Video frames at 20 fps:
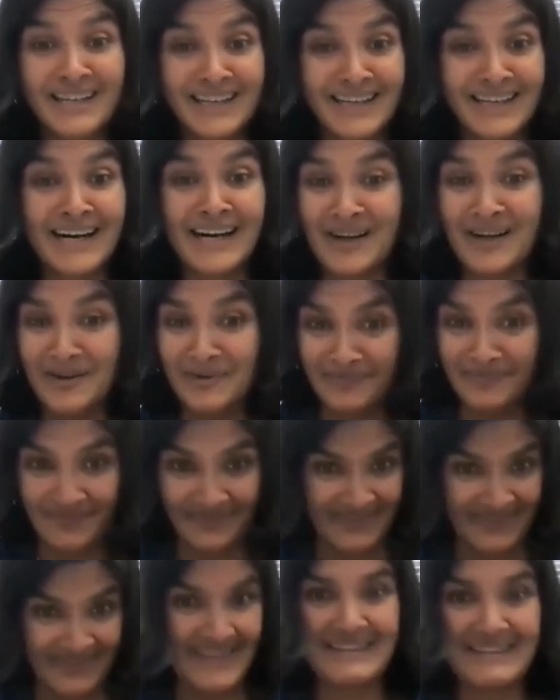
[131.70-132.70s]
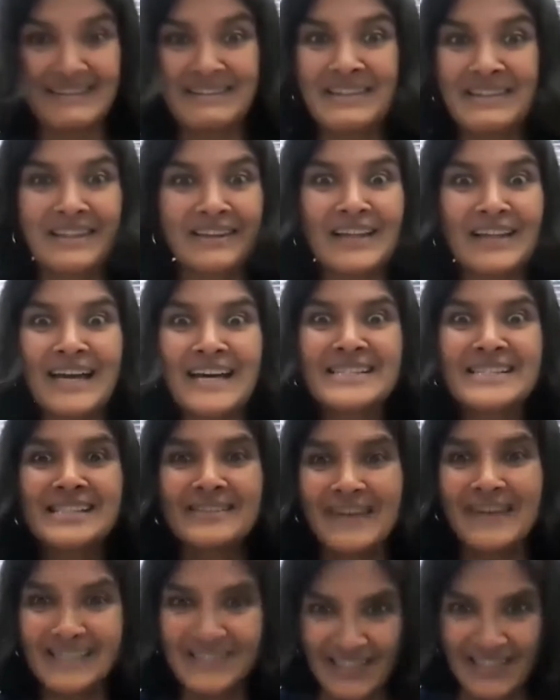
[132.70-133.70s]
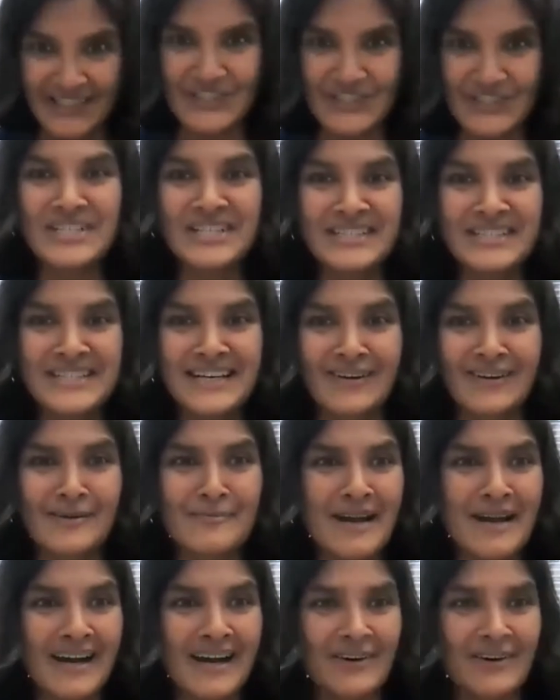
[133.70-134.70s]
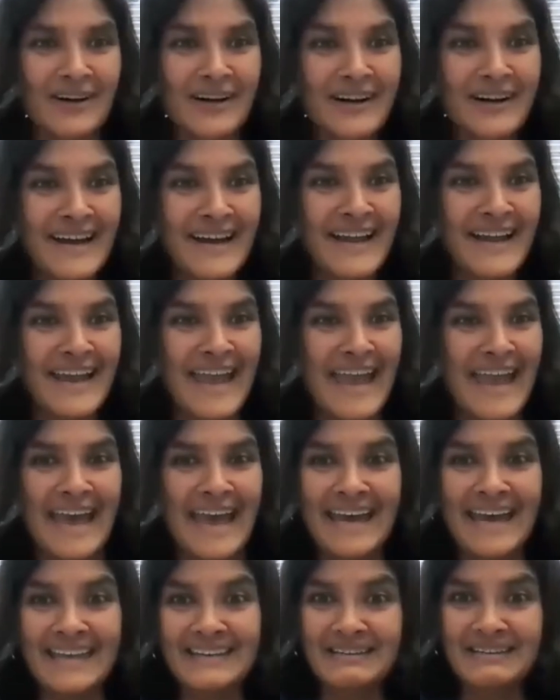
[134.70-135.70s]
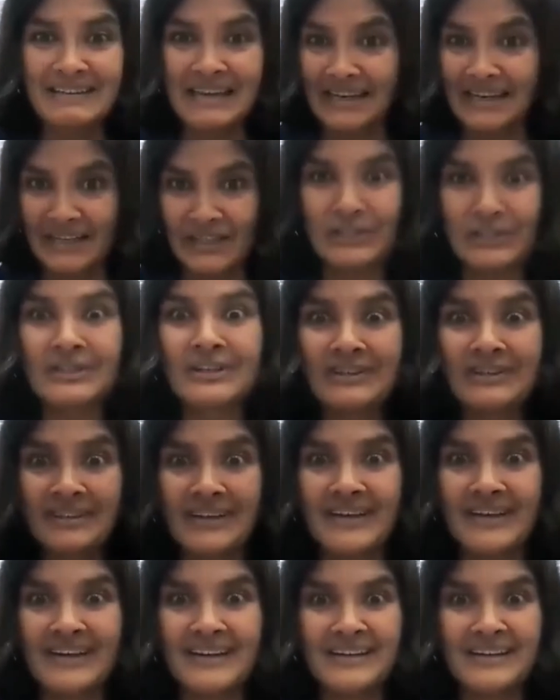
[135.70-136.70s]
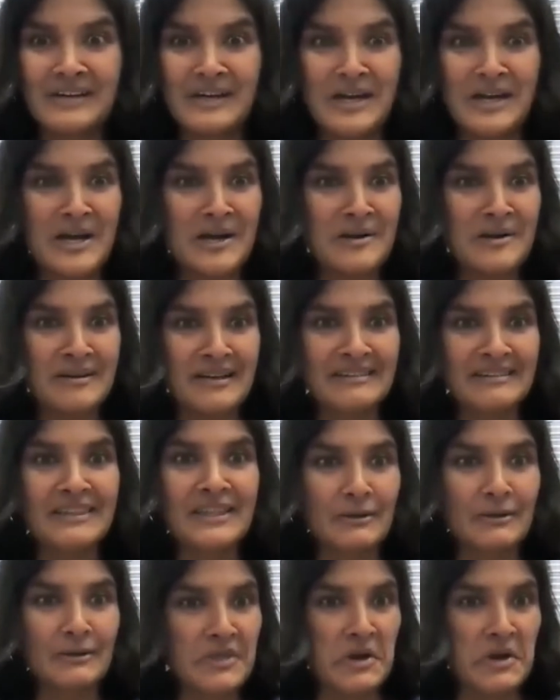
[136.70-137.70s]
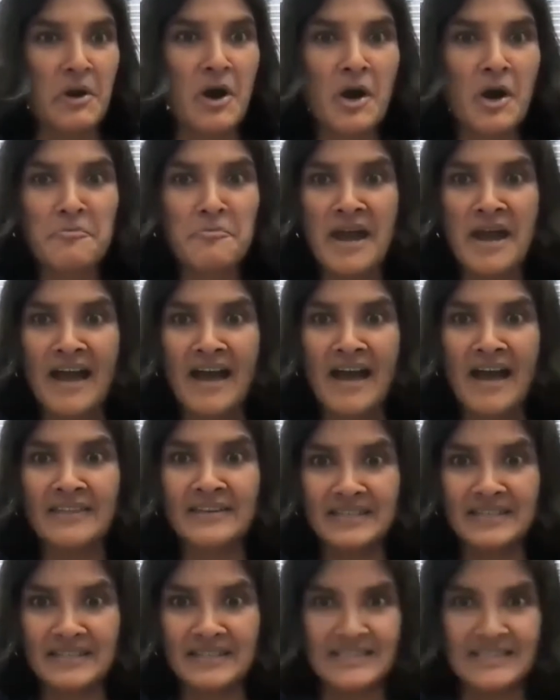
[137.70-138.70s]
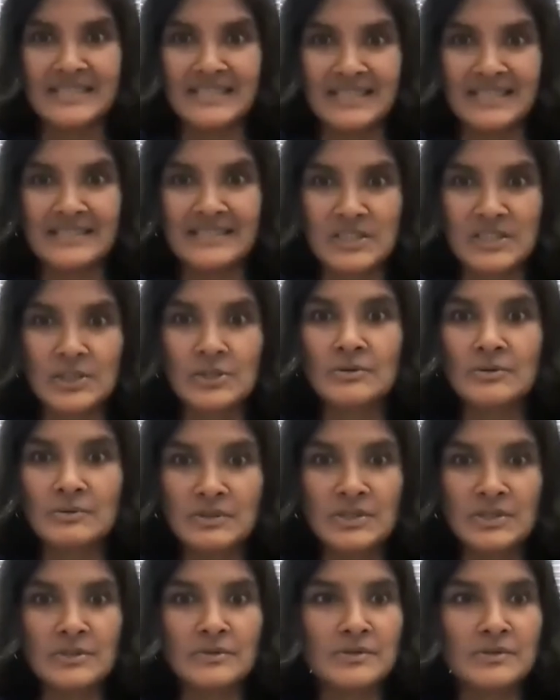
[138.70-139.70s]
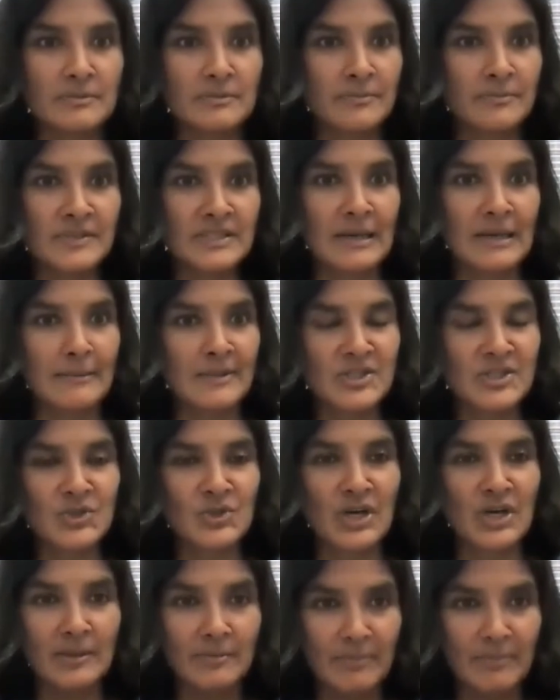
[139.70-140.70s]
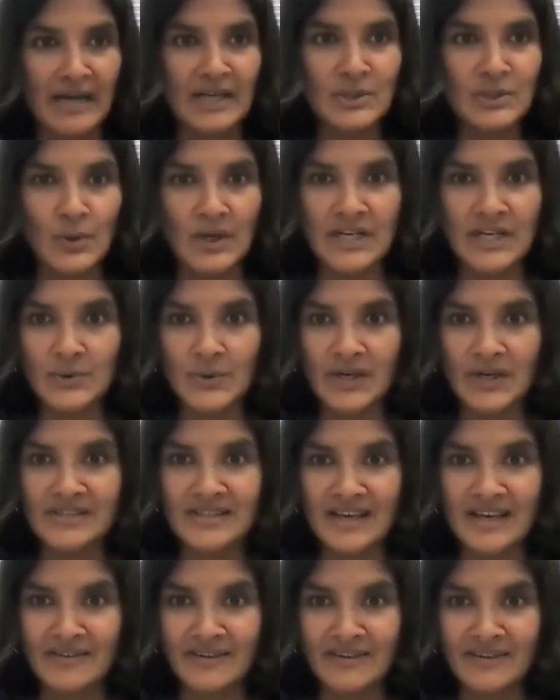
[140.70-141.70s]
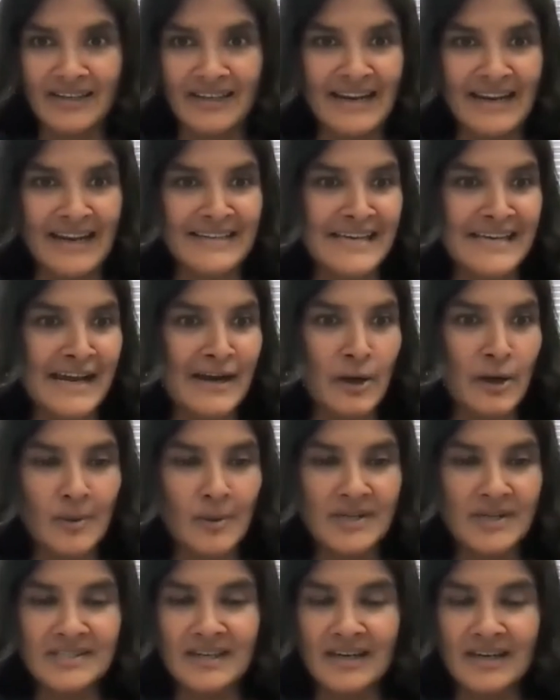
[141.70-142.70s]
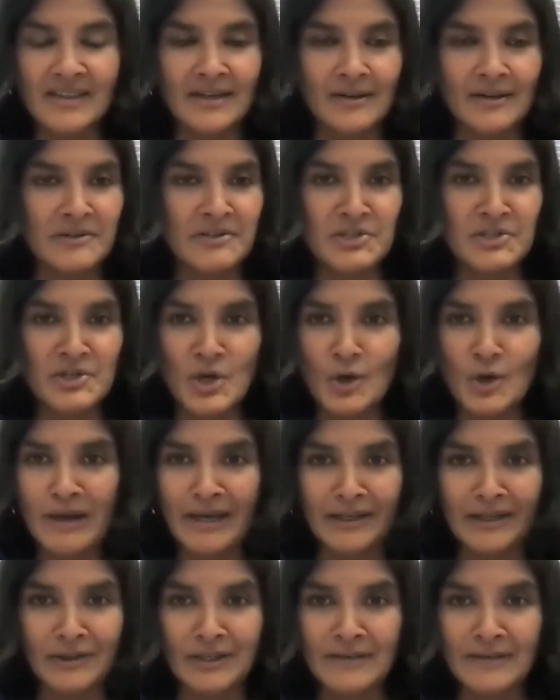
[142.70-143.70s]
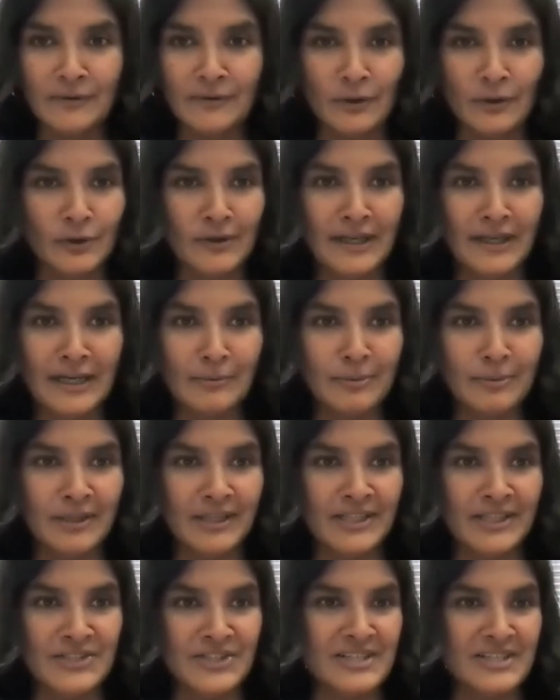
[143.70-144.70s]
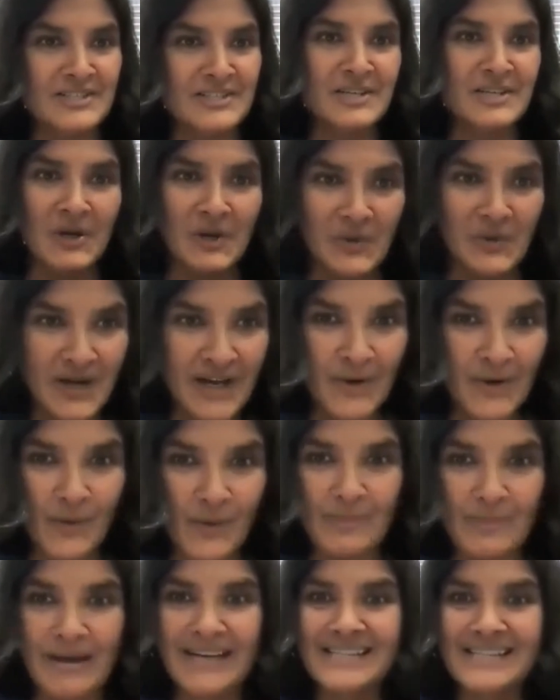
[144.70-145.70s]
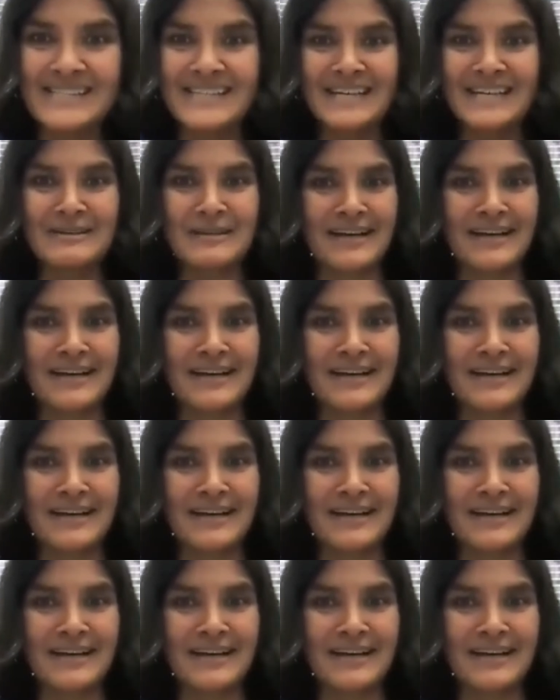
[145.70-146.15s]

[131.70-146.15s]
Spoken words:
the likes of X Energy and TerraPower. And clearly they're on path to demonstrate by 2027. And as I always say, there is no penalty for early completion. So we might see it